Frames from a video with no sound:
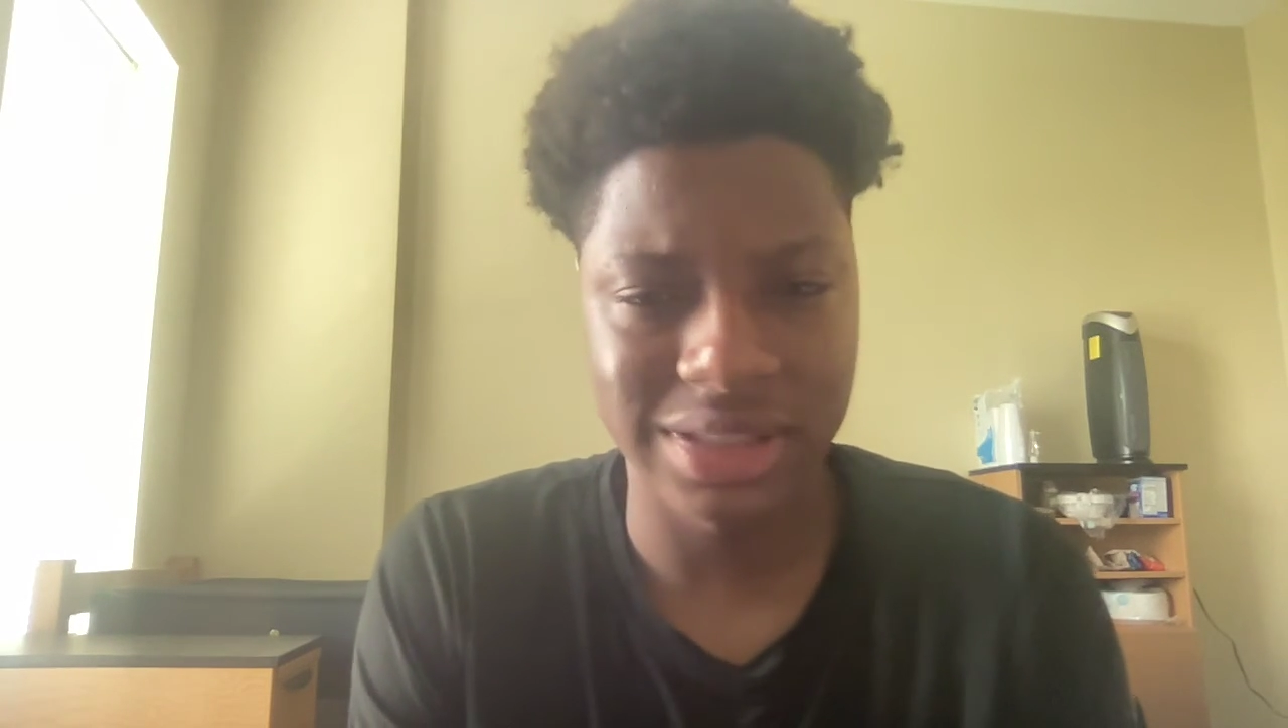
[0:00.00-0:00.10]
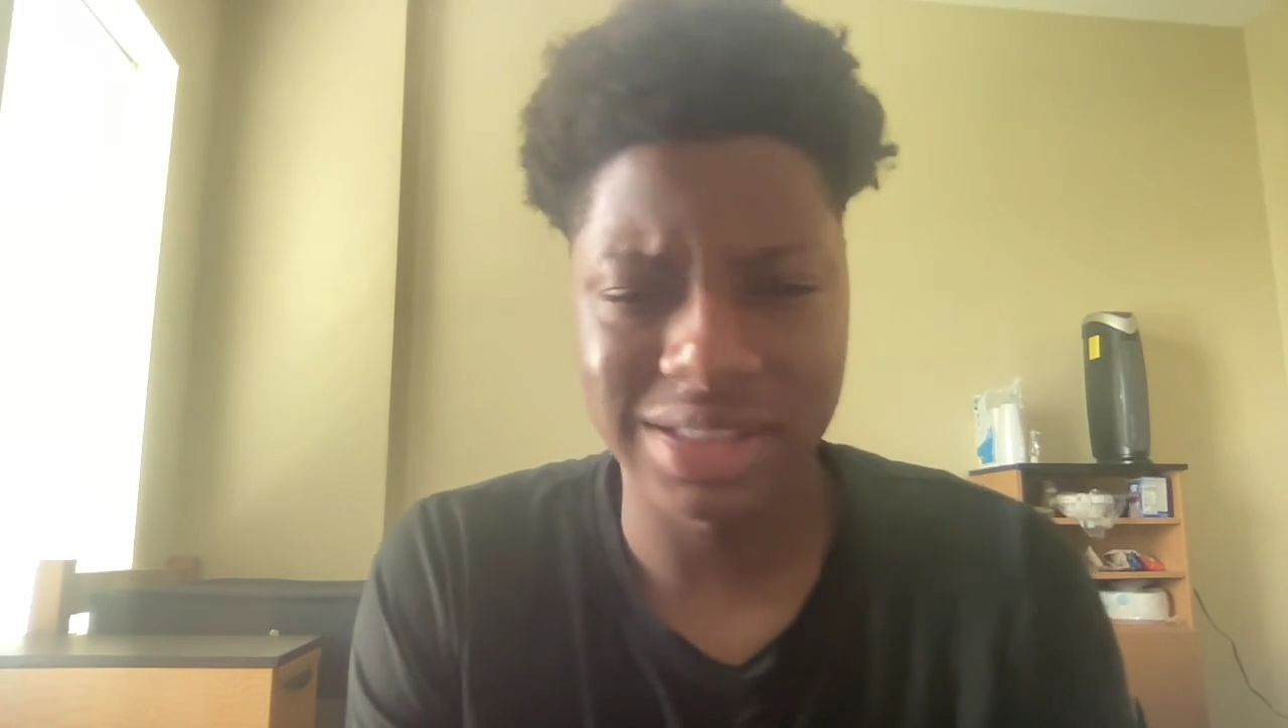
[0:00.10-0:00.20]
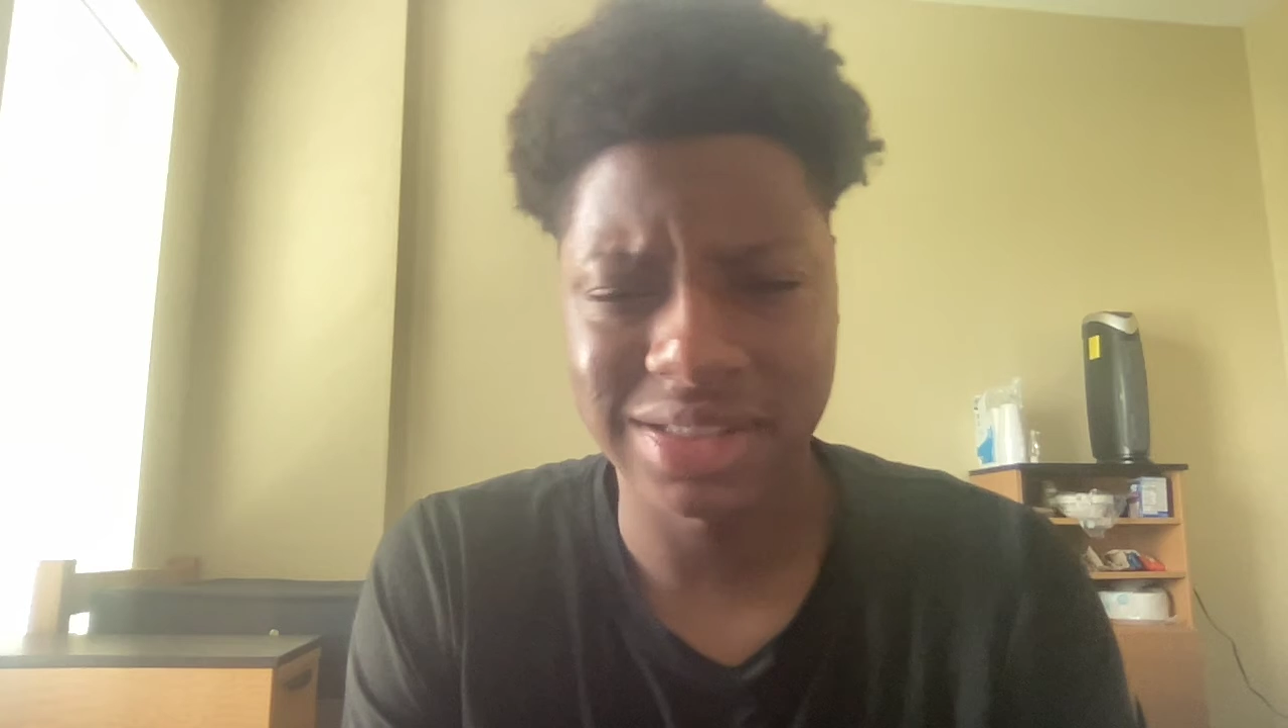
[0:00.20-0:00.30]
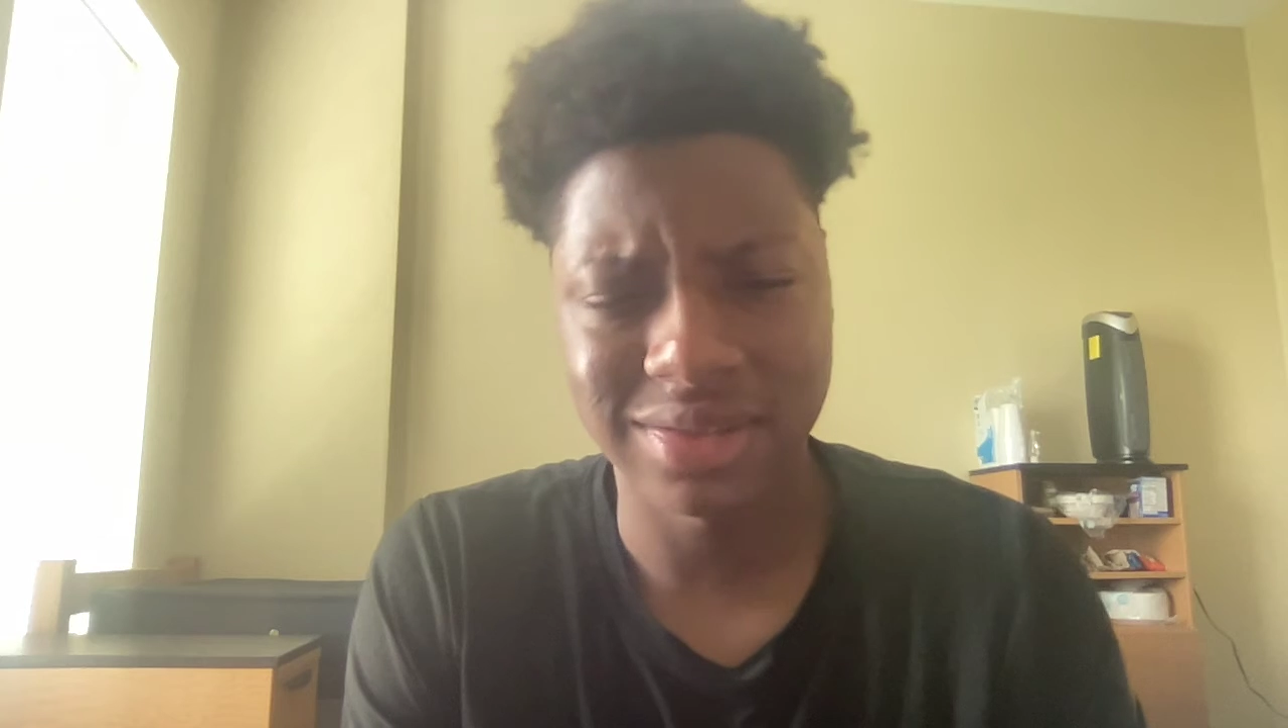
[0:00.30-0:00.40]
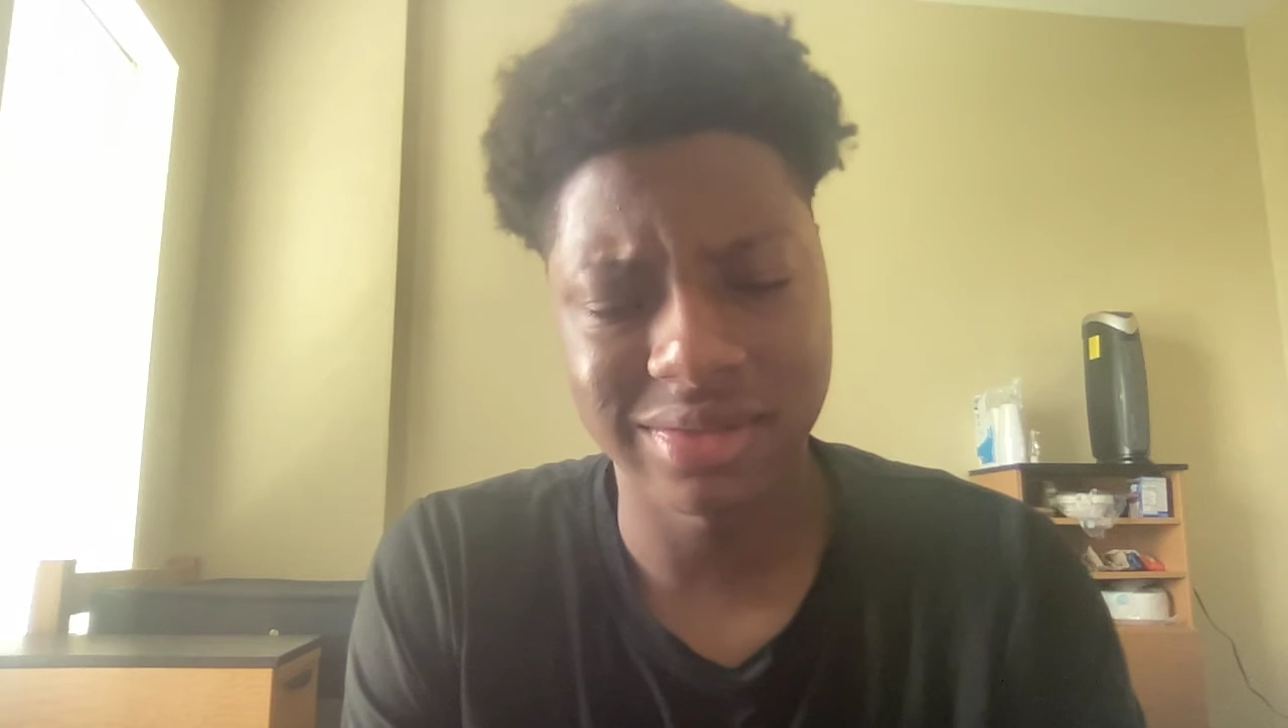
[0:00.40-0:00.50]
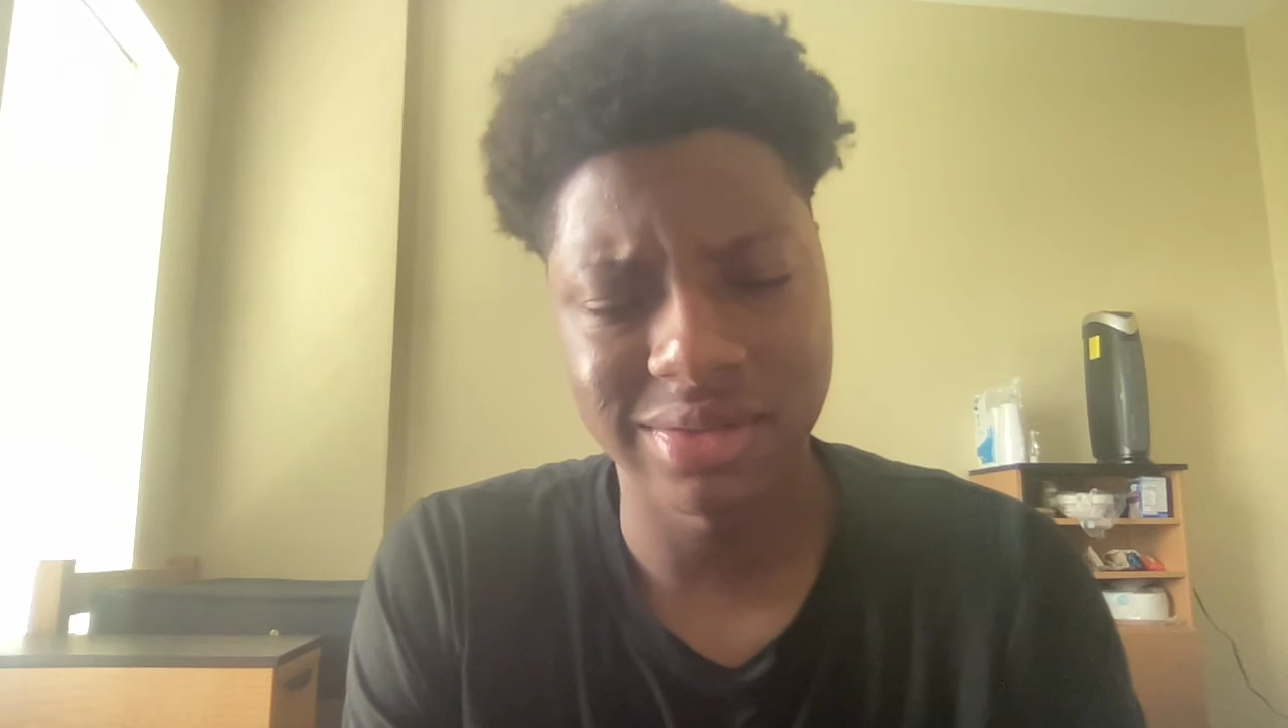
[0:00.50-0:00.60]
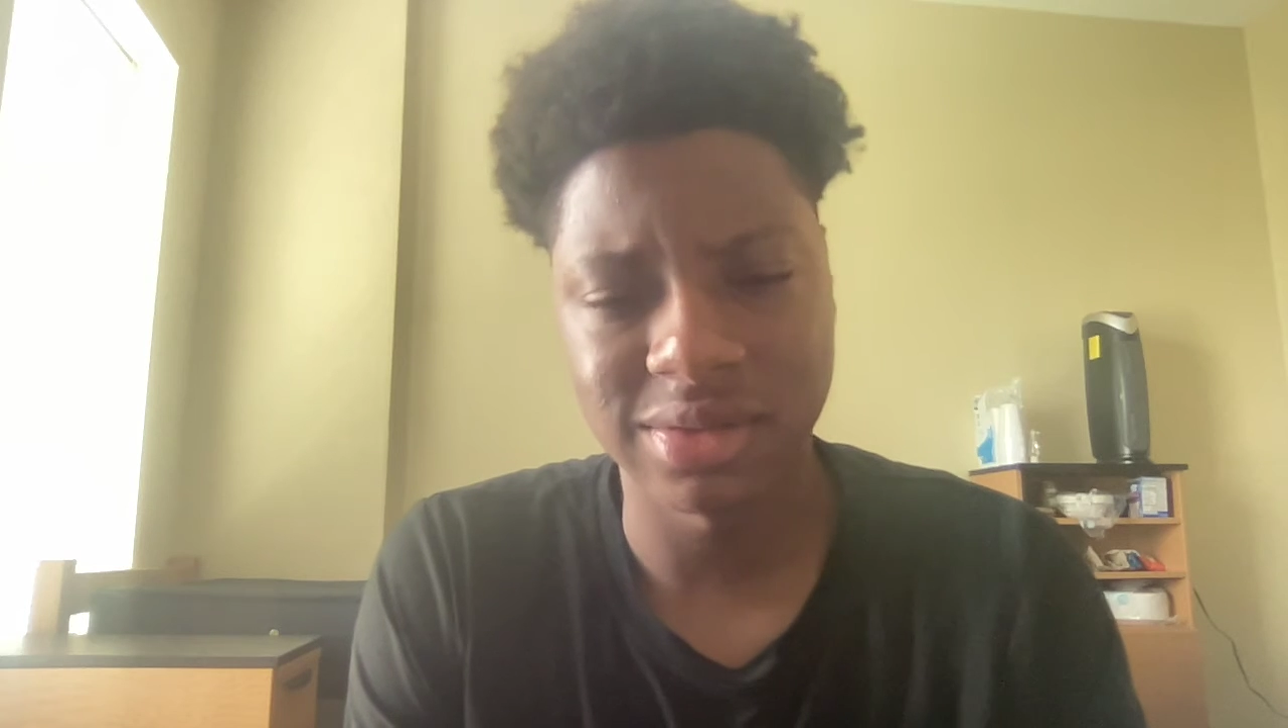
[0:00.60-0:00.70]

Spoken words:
just